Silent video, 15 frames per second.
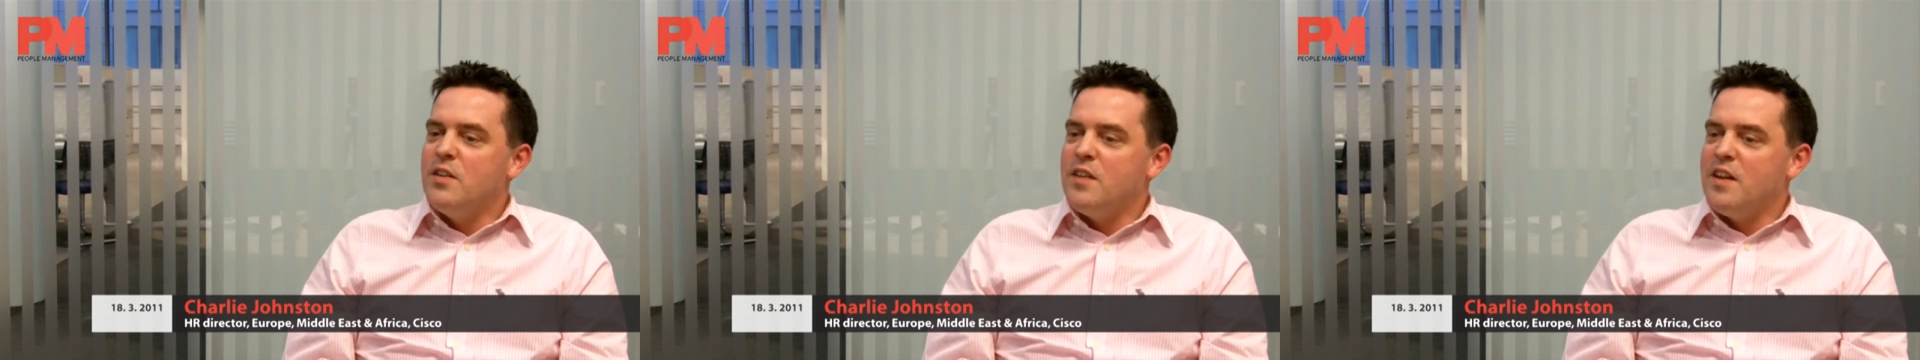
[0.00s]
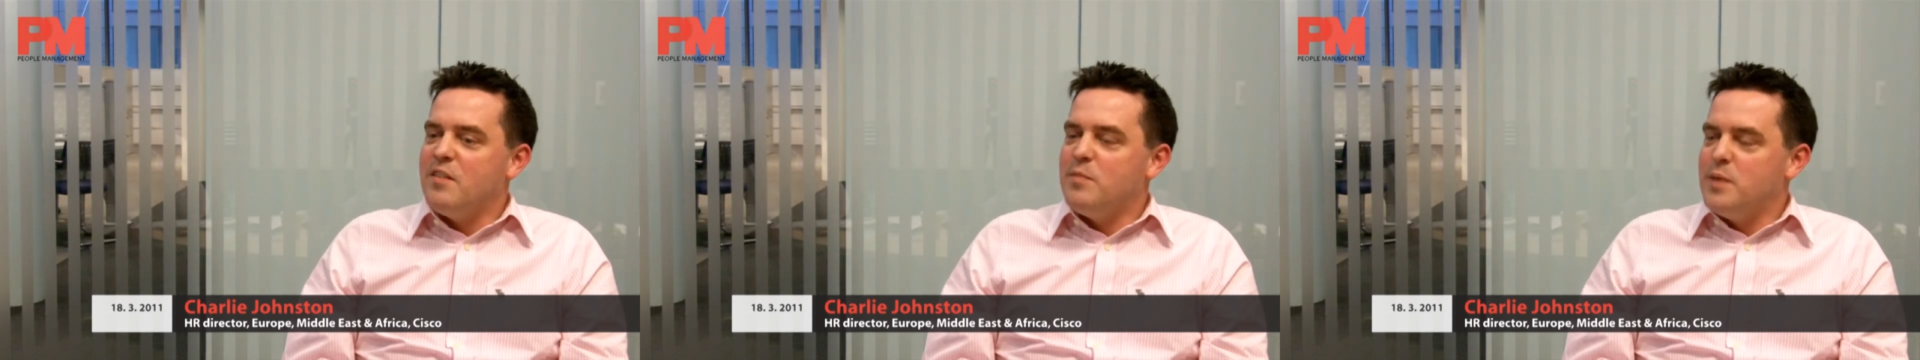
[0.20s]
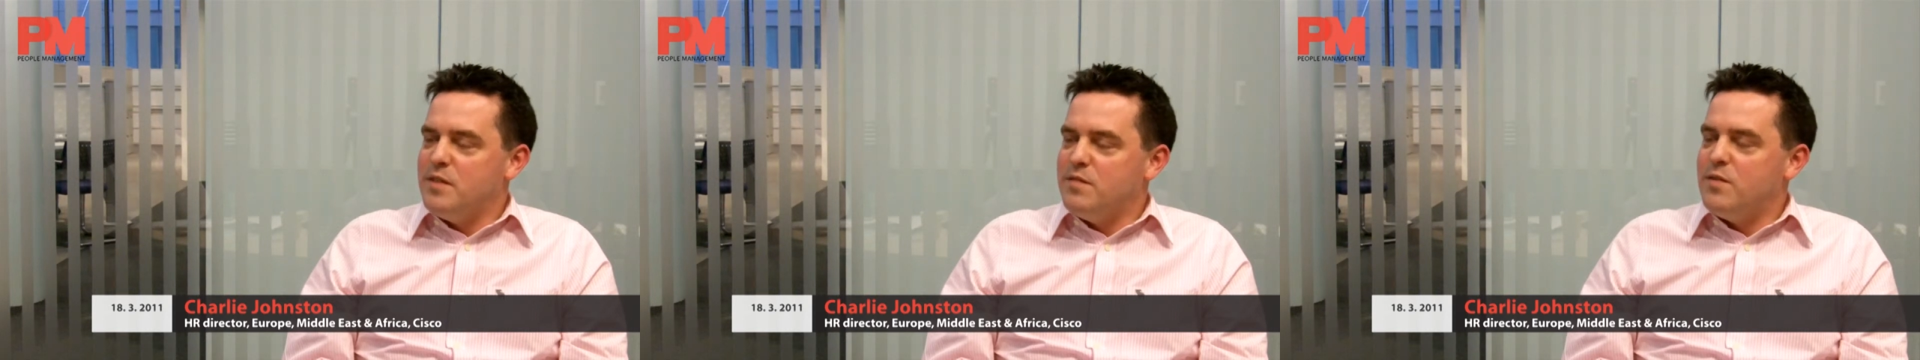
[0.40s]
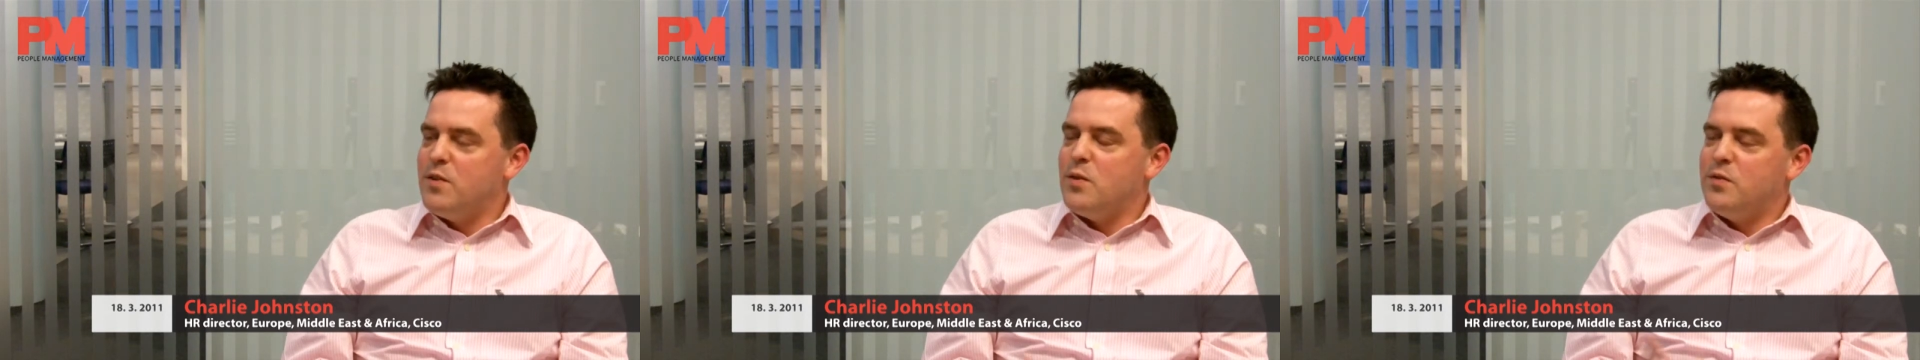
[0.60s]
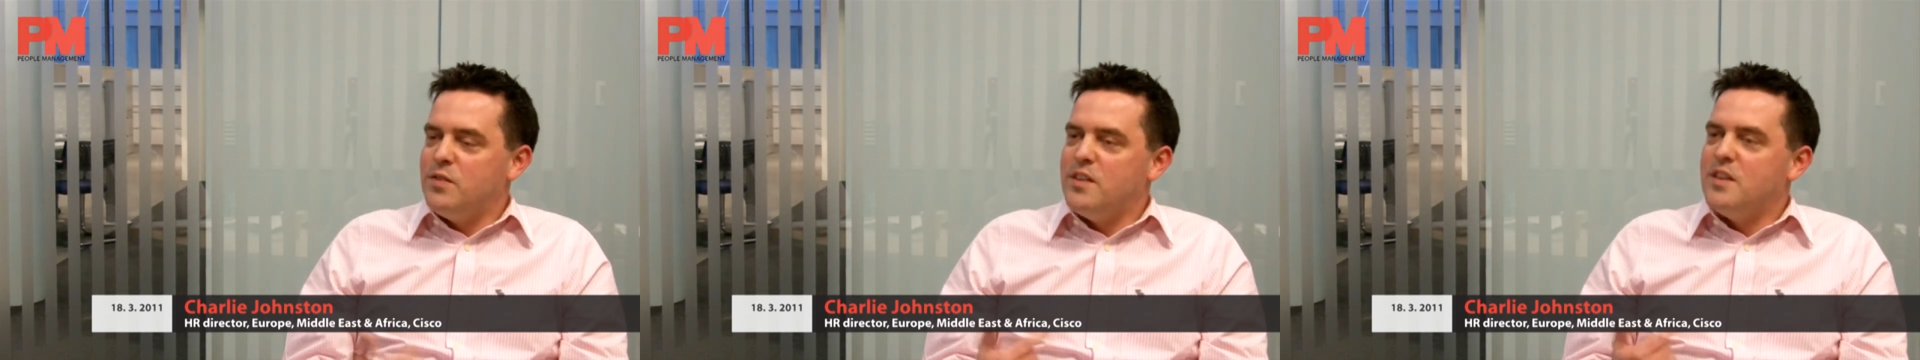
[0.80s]
that I've been
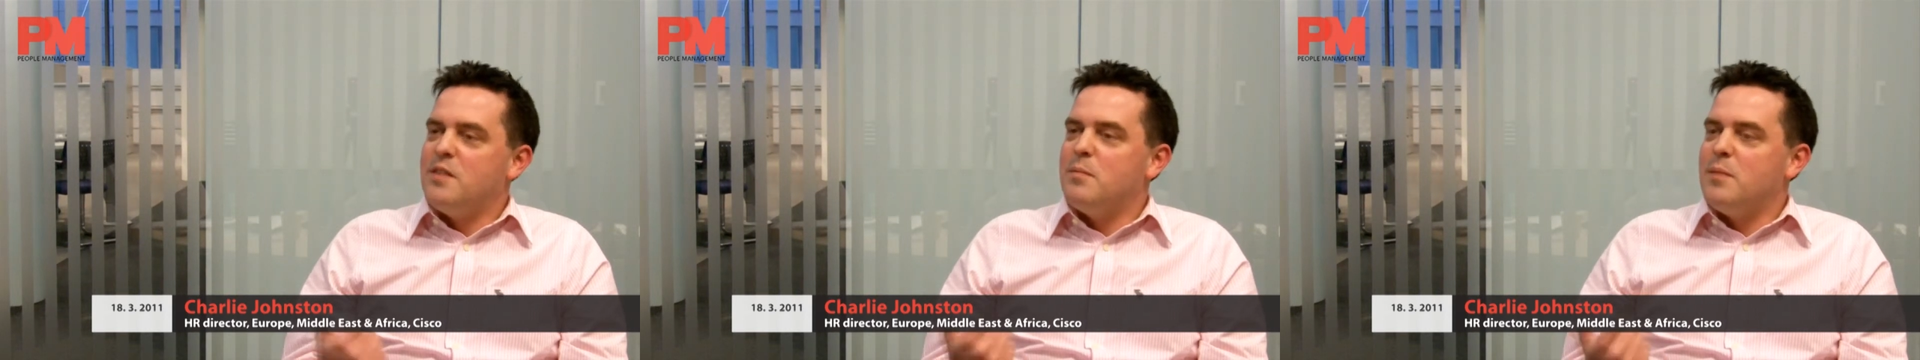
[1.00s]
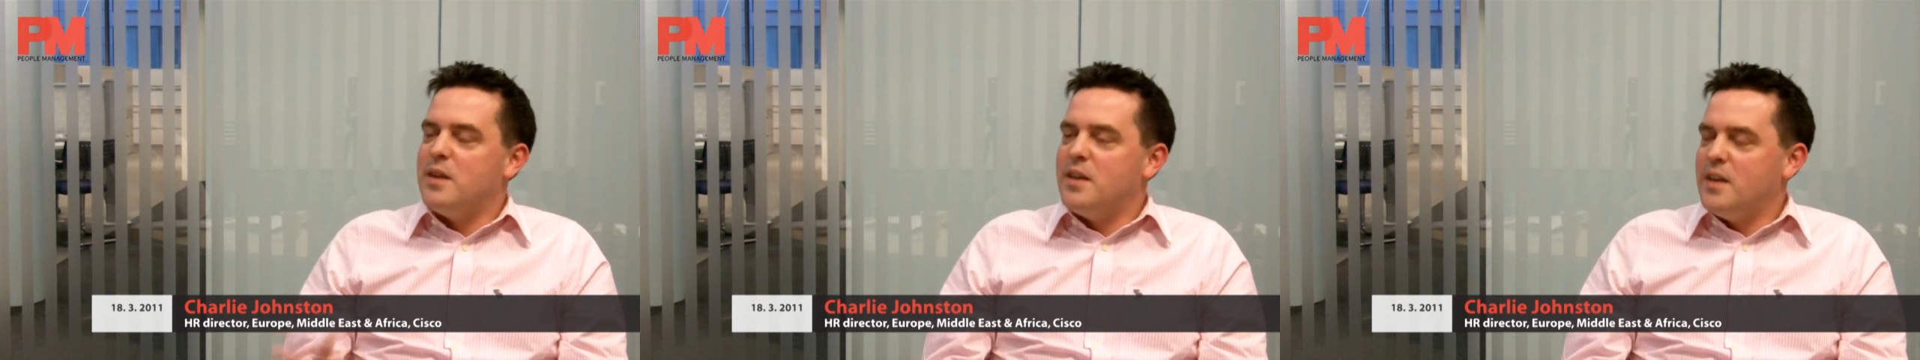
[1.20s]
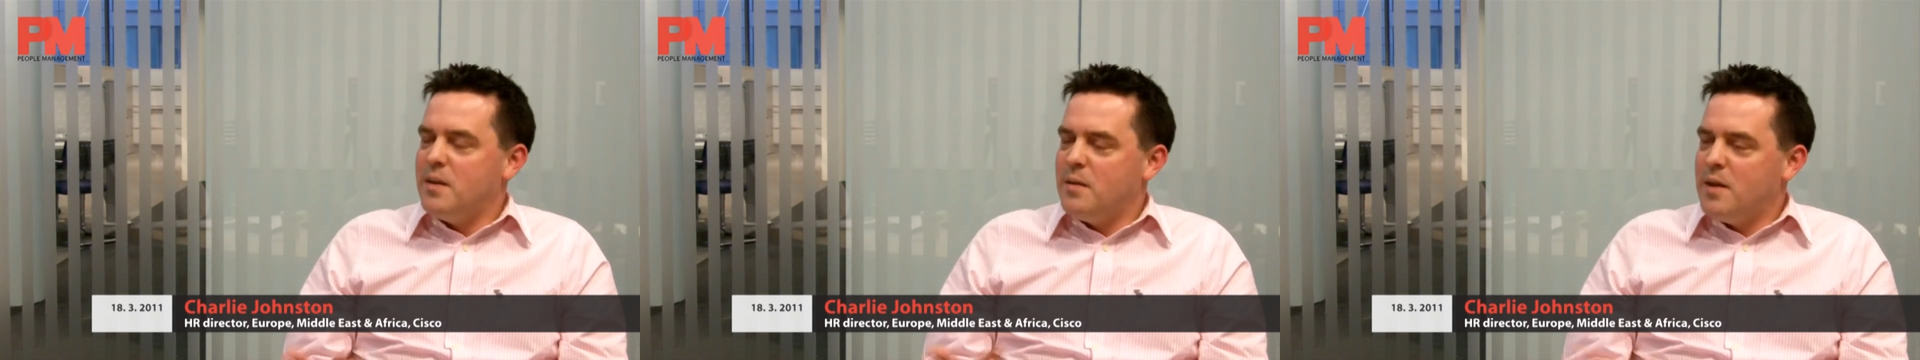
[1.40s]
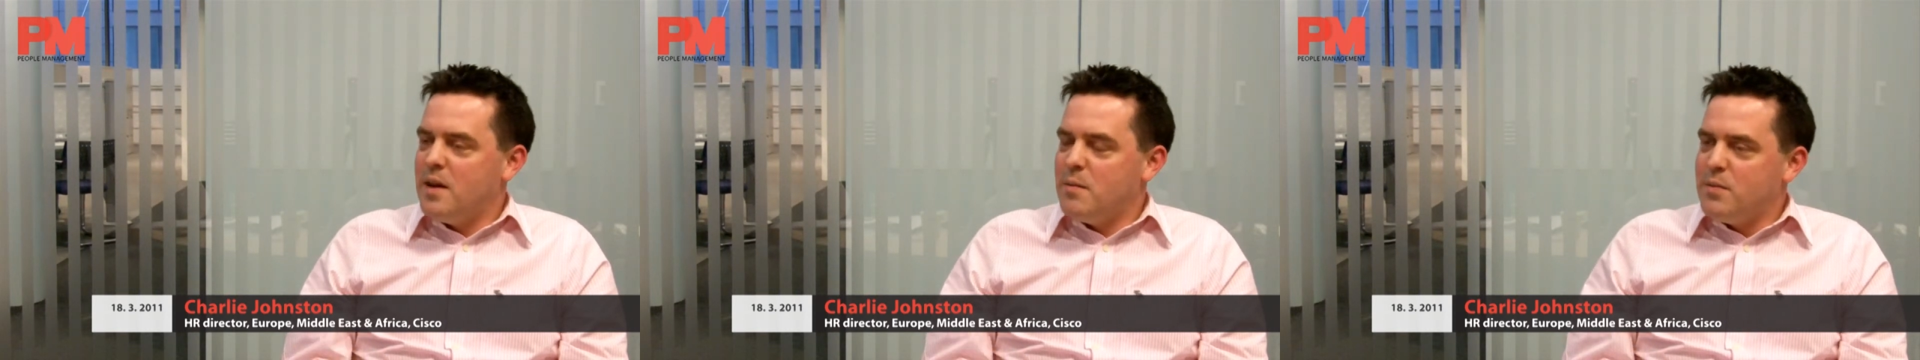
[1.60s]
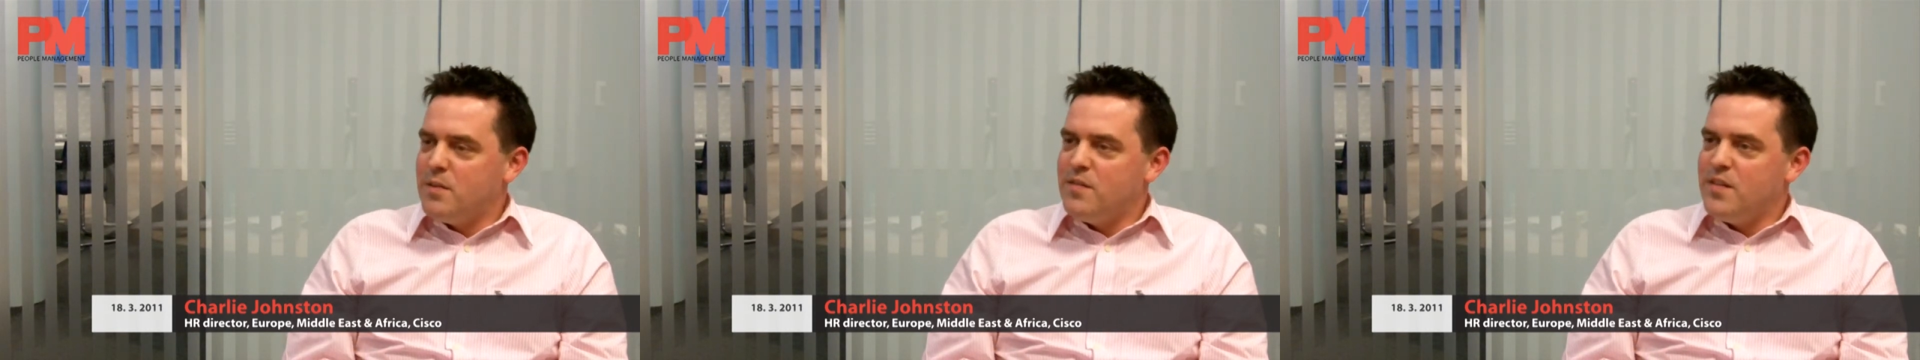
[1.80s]
involved in my
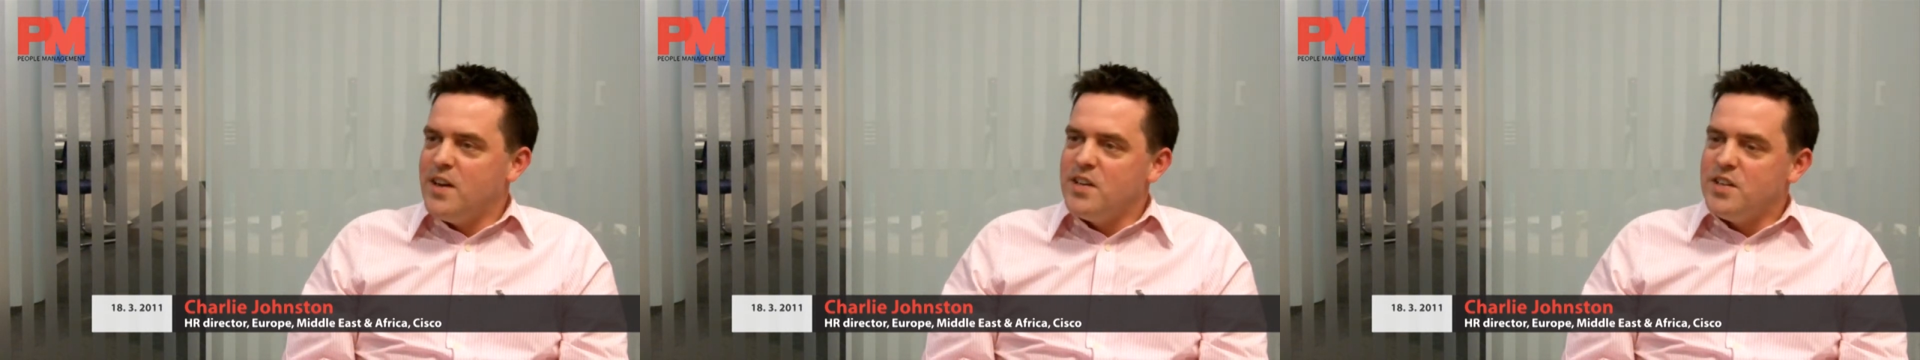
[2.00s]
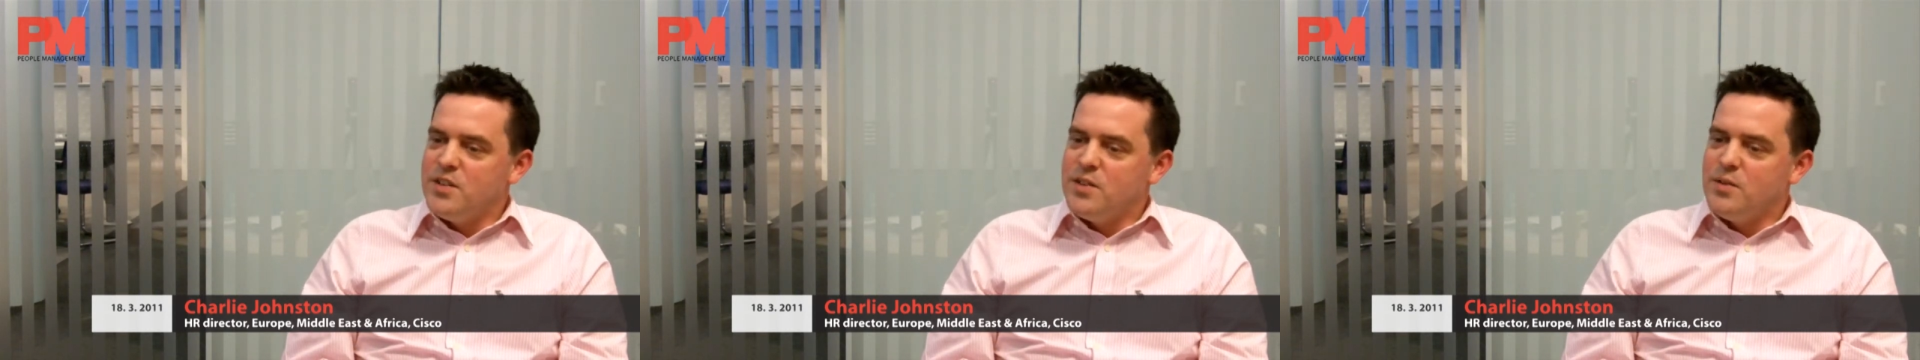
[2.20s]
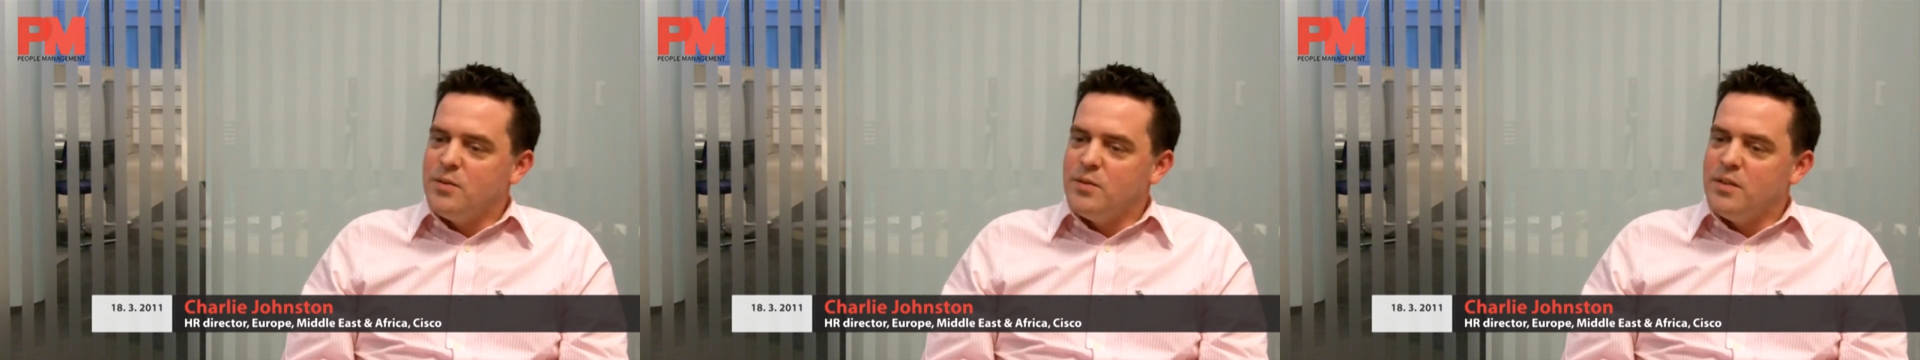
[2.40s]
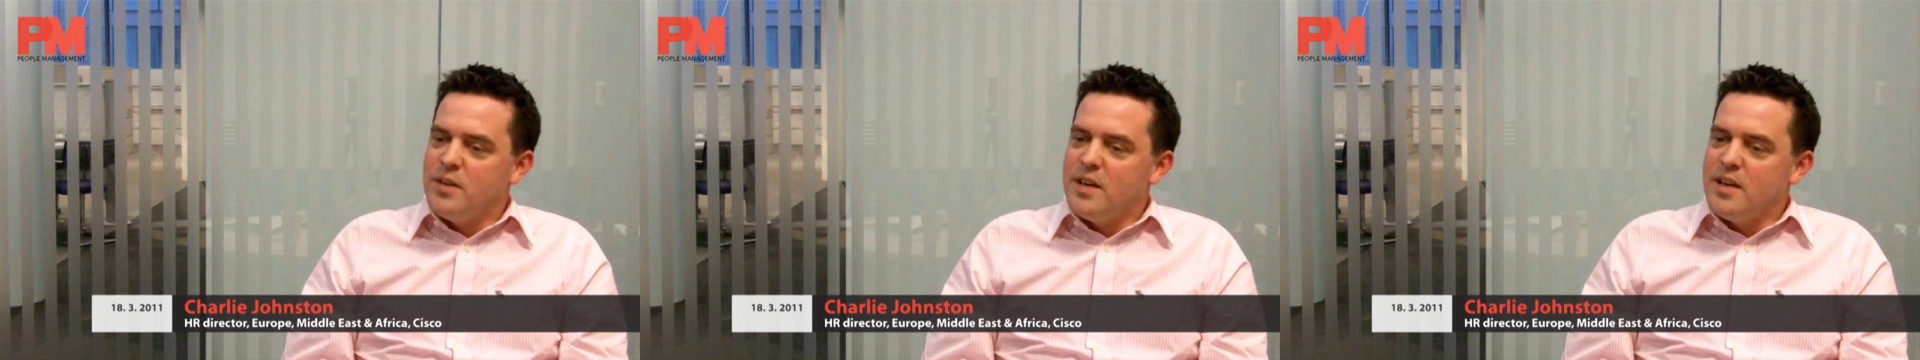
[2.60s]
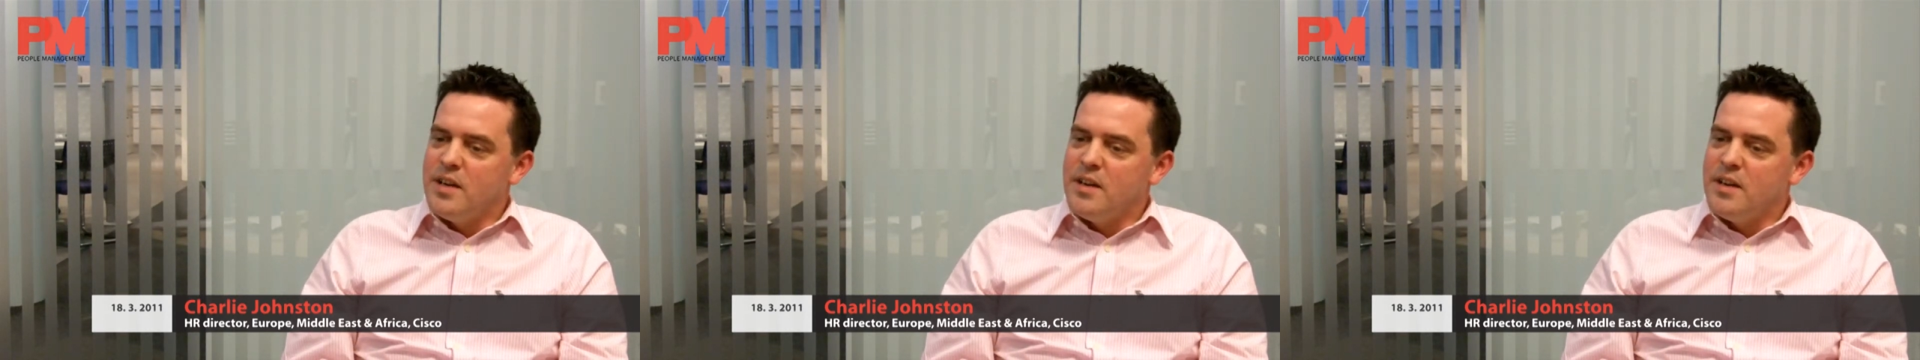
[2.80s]
professional